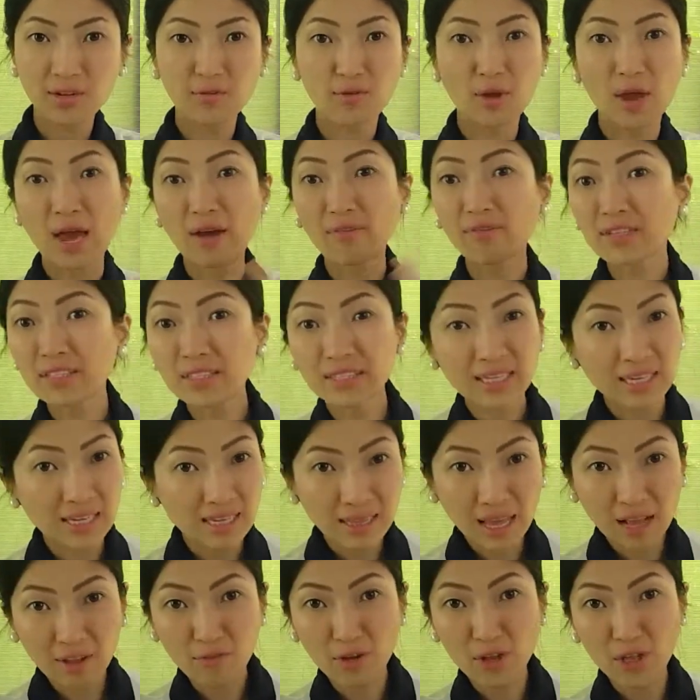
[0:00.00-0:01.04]
If you haven't seen
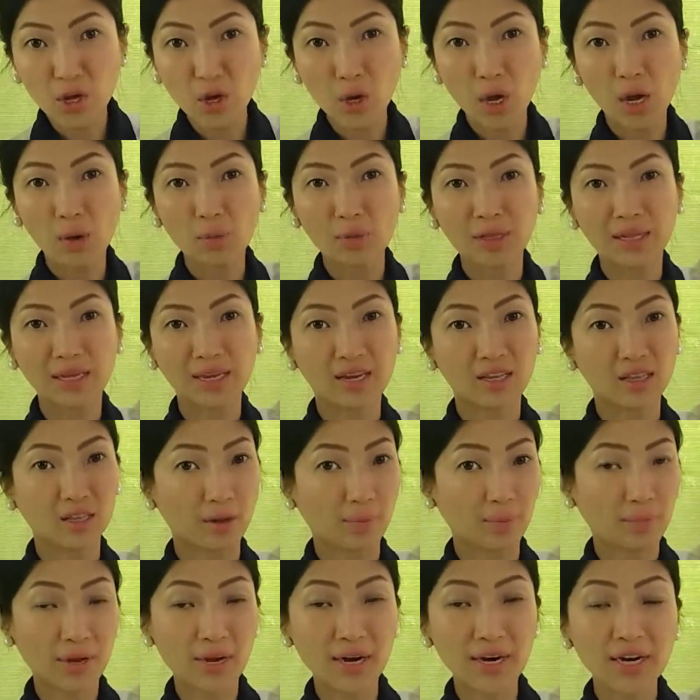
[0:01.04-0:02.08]
that video, I will link it
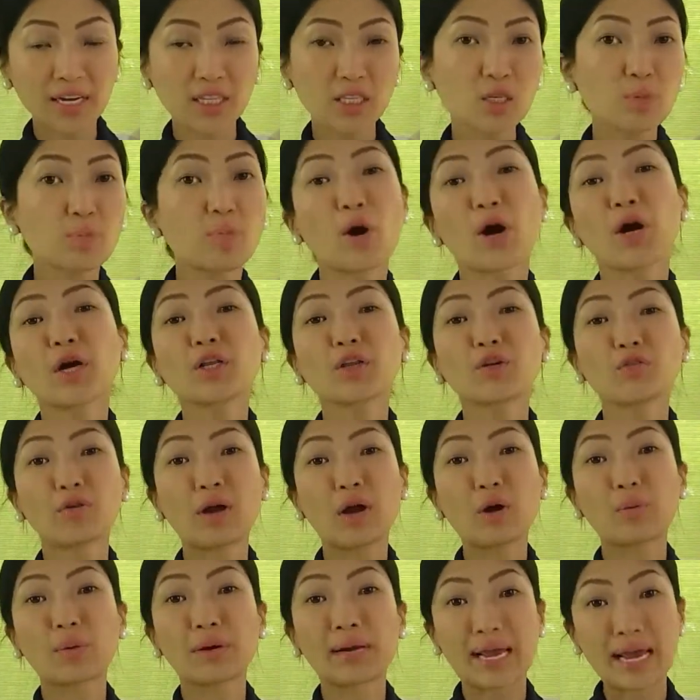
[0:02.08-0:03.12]
up here. It's part of
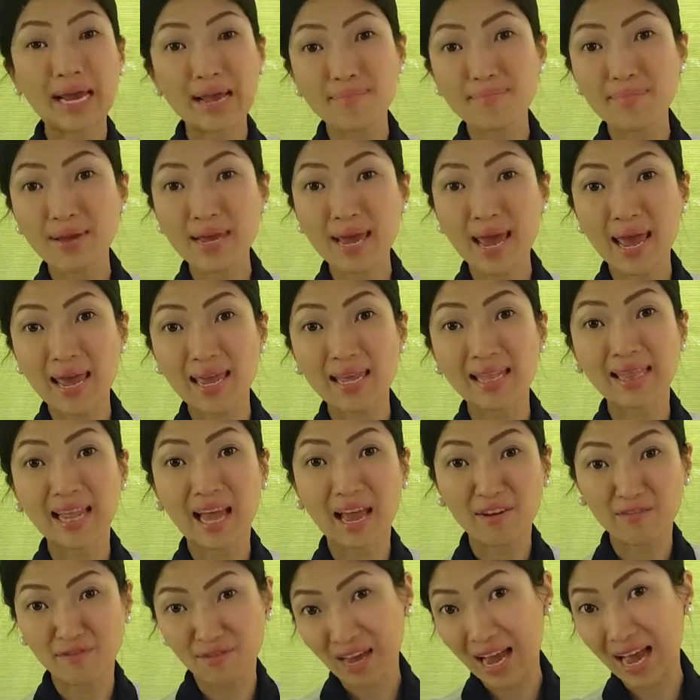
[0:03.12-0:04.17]
our APA
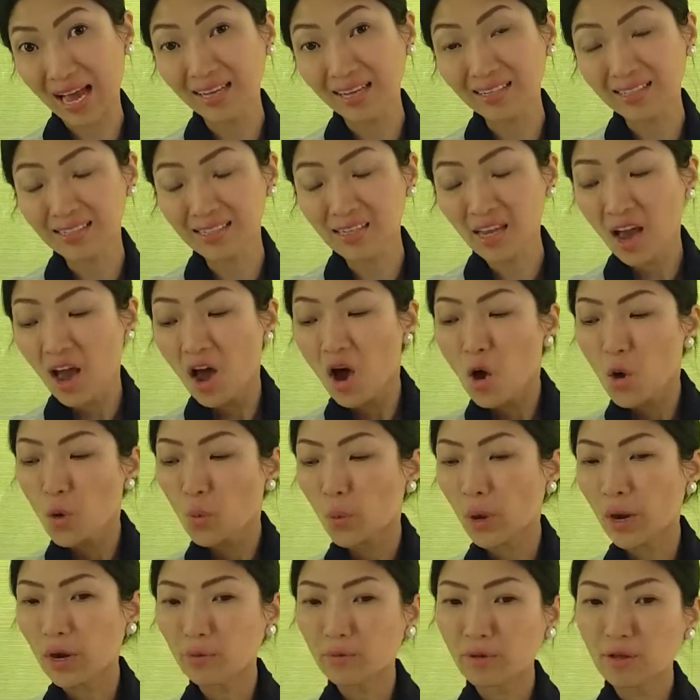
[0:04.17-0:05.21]
LIVECast,
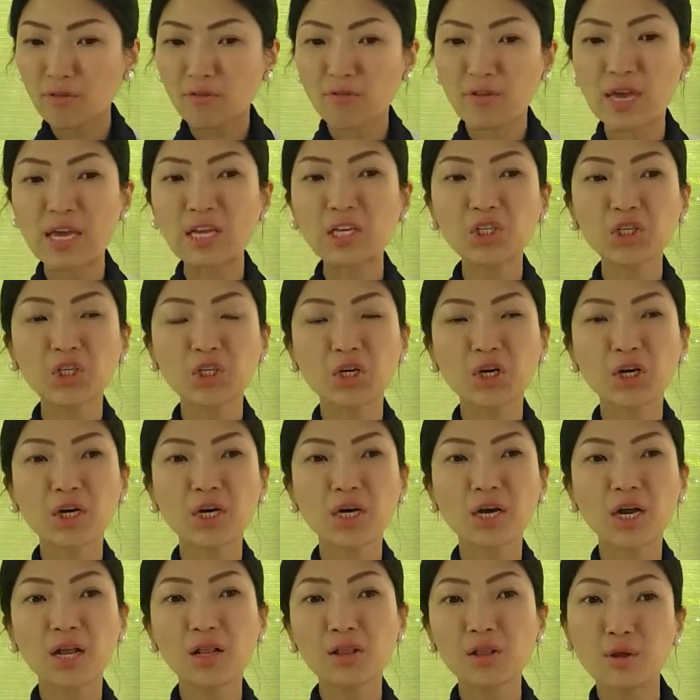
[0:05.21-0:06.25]
where we feature
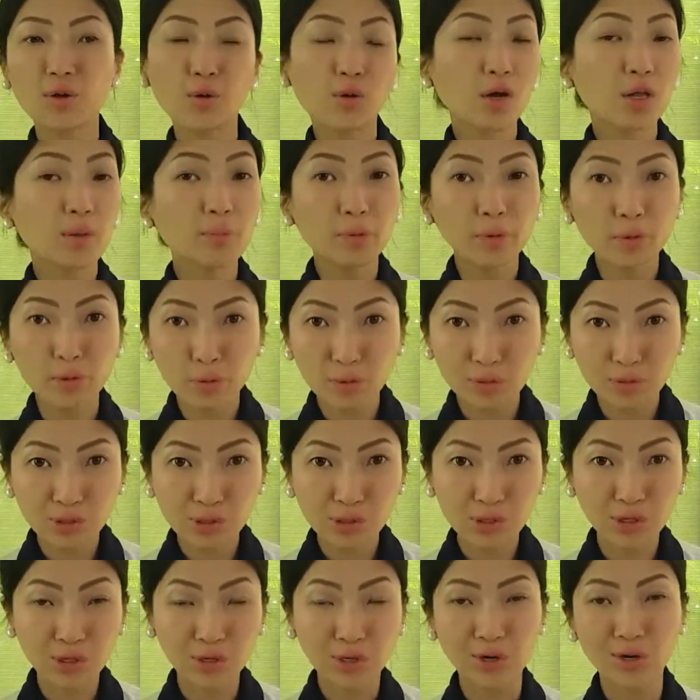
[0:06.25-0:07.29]
a local
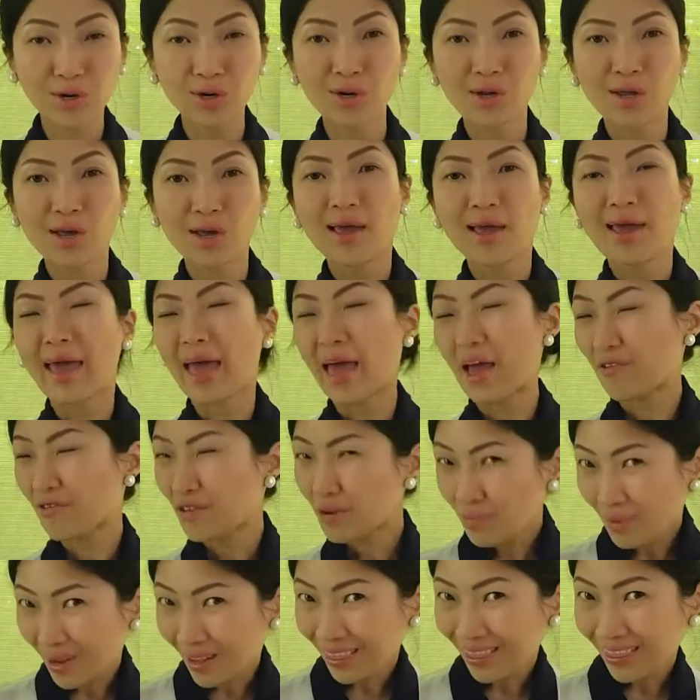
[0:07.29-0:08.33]
producer
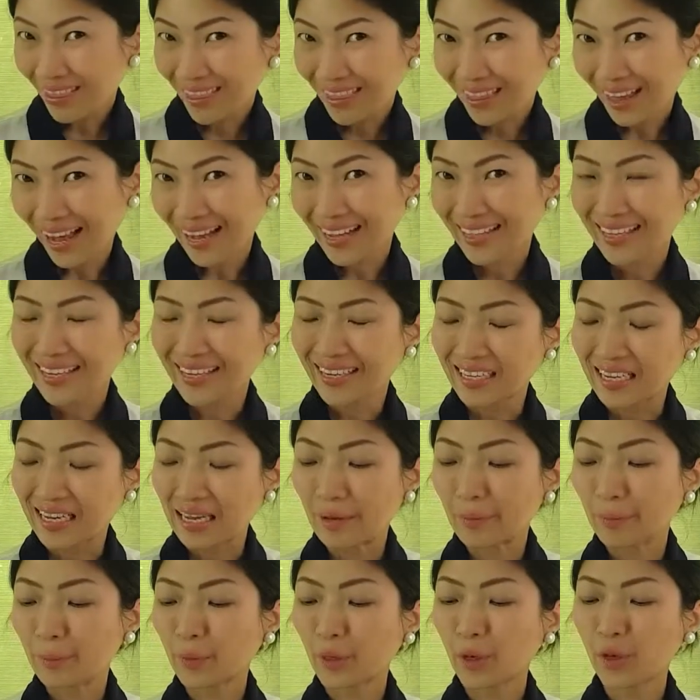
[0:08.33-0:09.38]
every month,
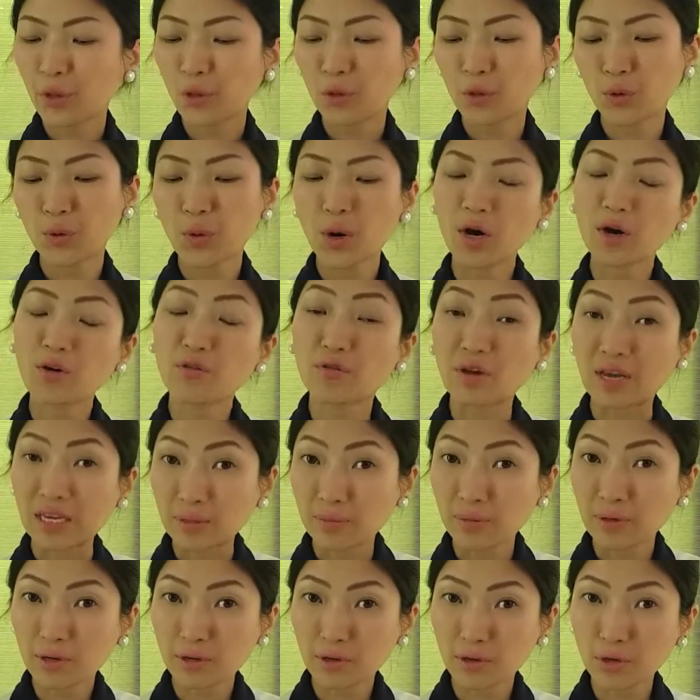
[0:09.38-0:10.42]
ideally, through our
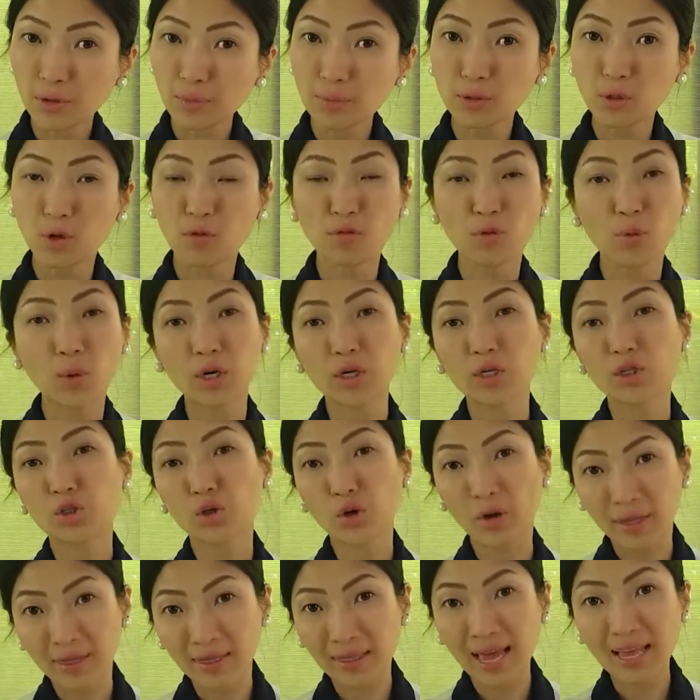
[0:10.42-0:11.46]
Facebook group. So if you want to
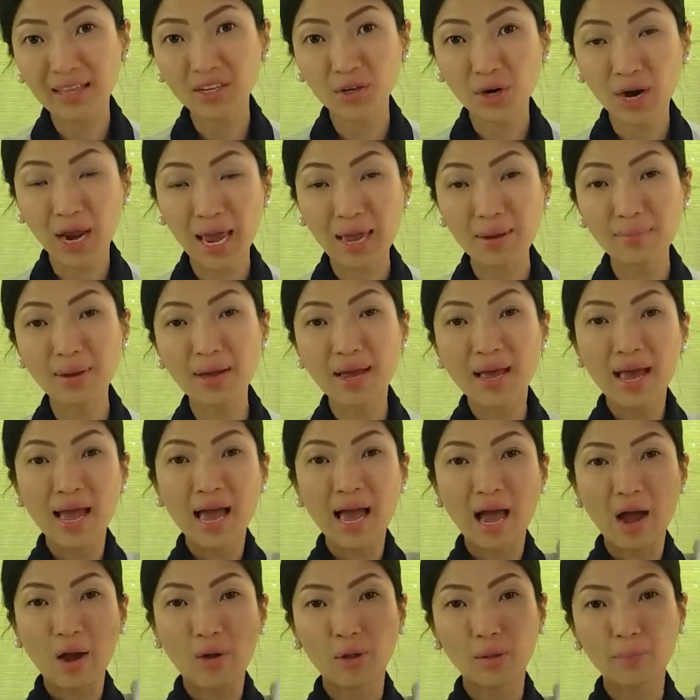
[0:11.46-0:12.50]
join that tribe,
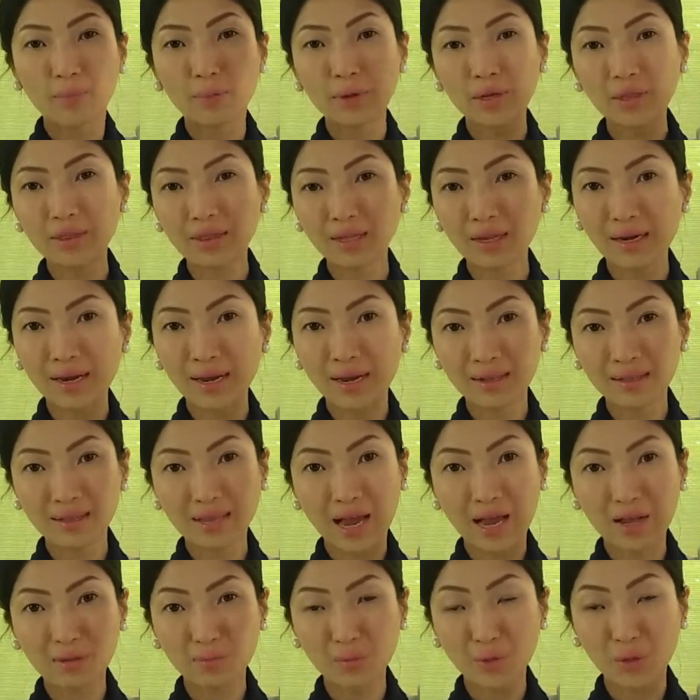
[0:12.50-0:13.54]
I will put the link
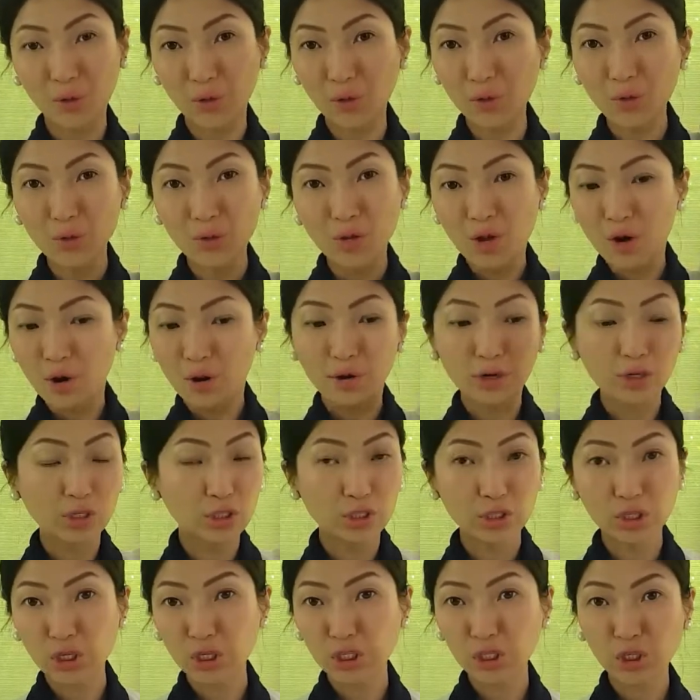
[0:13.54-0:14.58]
down below, or
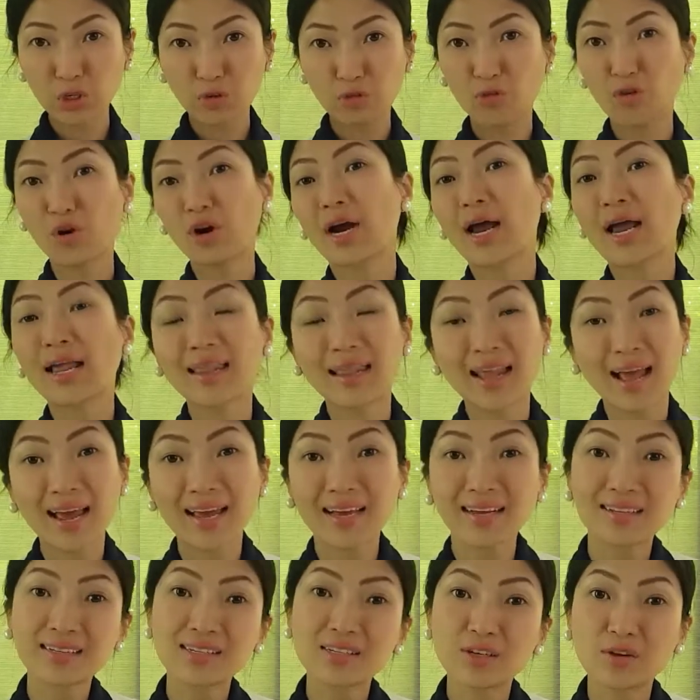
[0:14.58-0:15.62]
search for
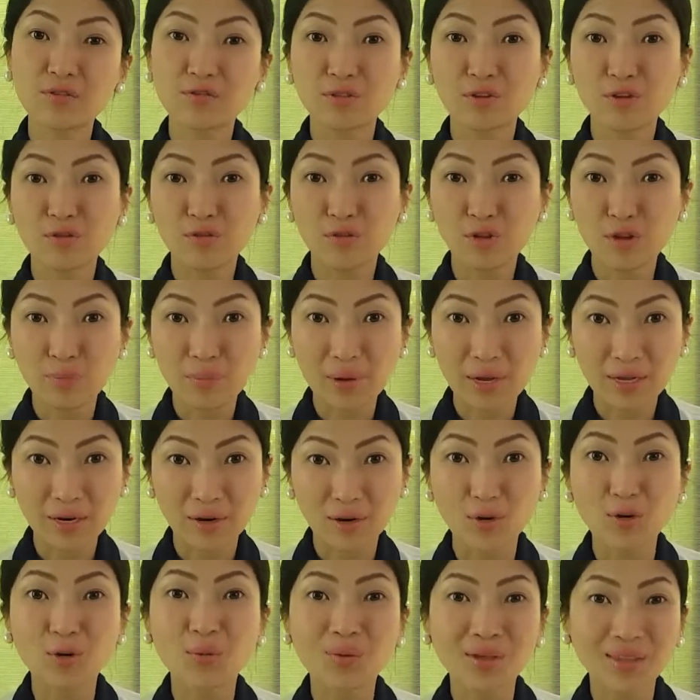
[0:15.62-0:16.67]
Alliance of the Philippine
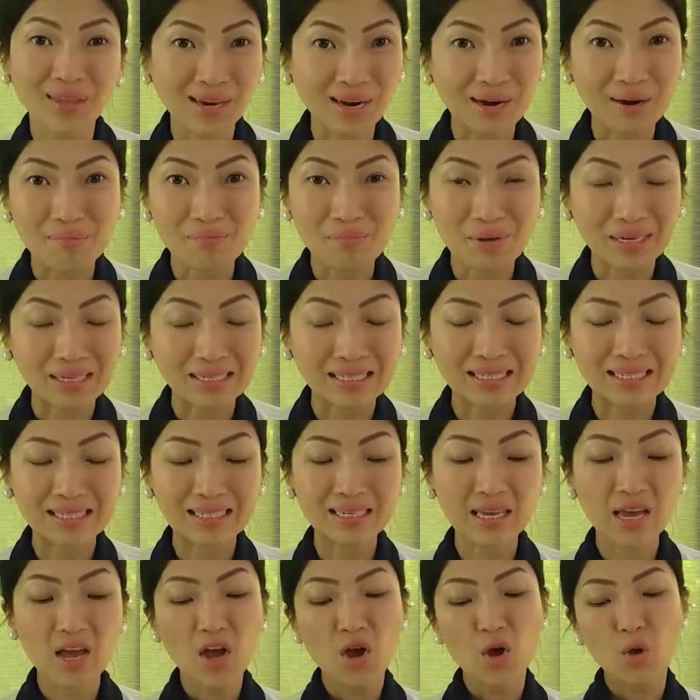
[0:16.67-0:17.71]

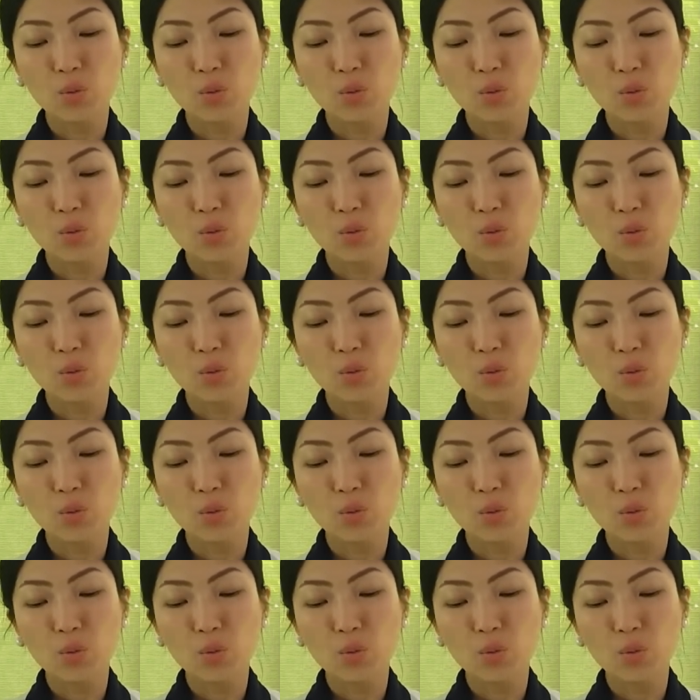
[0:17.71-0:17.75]
Aromatherapists.